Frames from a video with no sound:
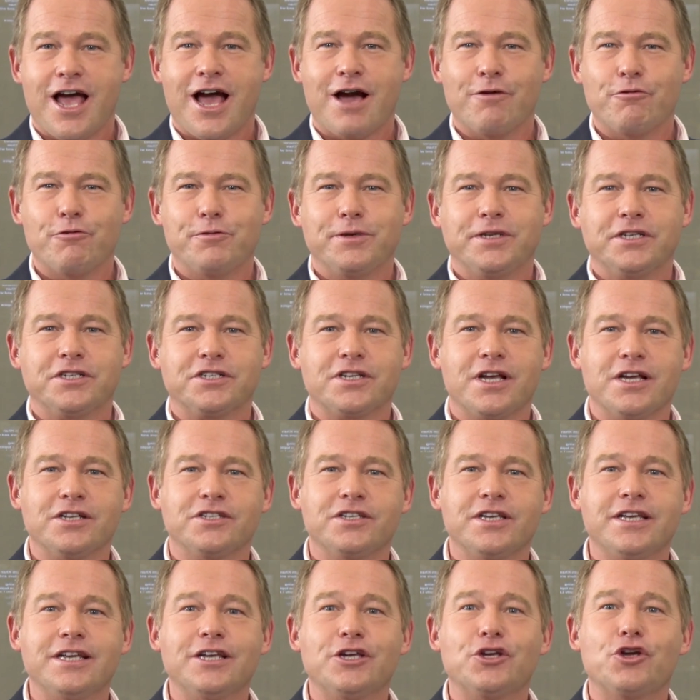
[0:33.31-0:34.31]
and we'll be
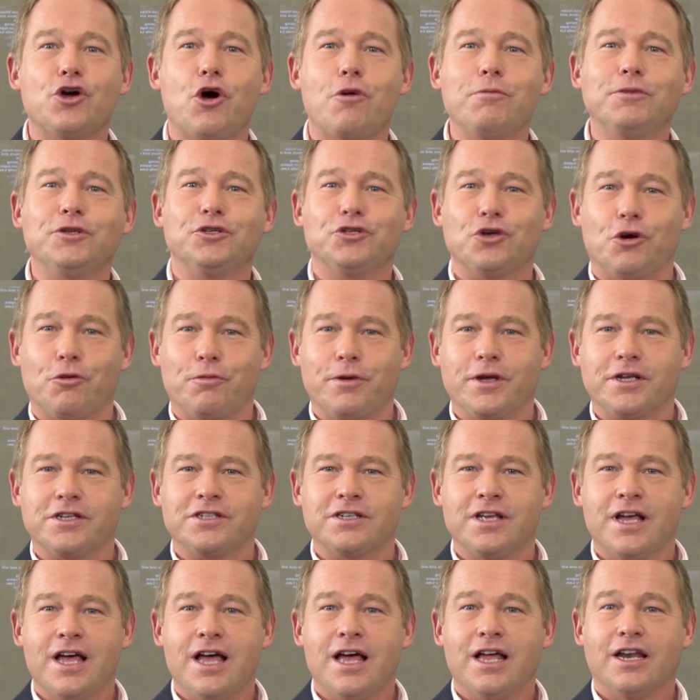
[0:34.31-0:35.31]
discussing common
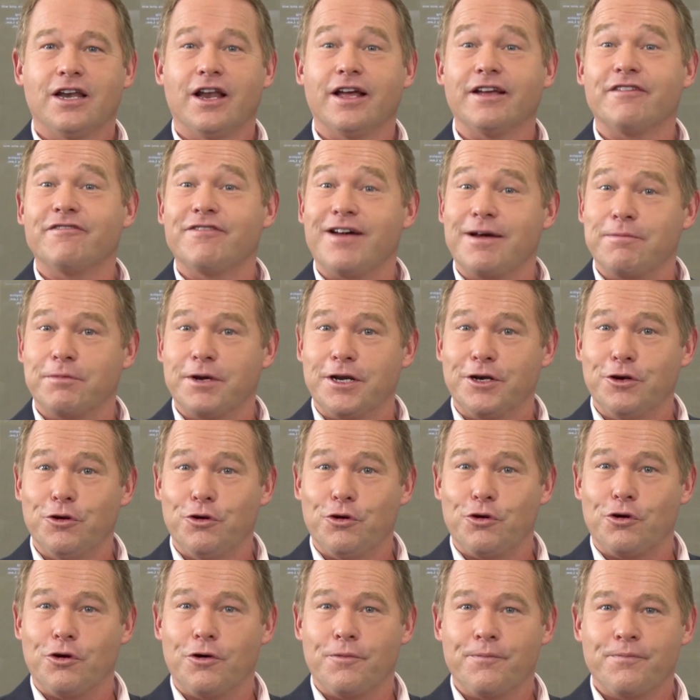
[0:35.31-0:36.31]
topics like family
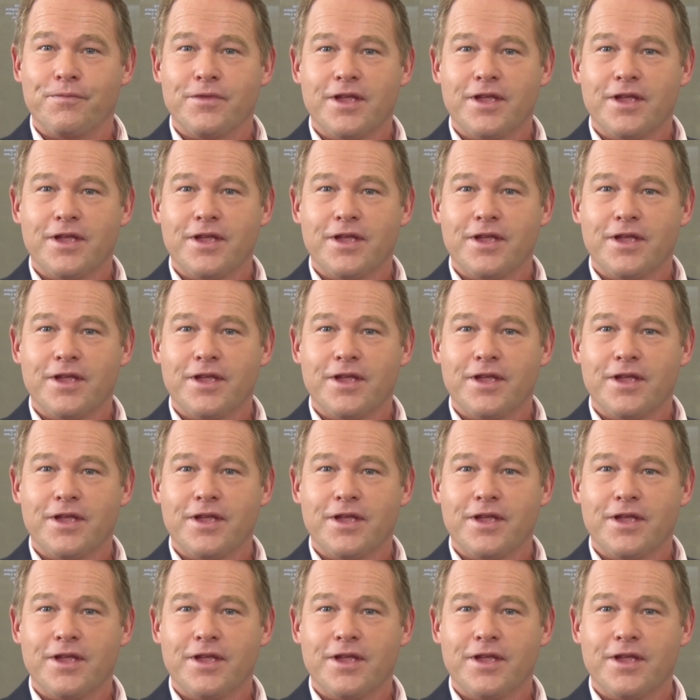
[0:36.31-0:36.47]
law,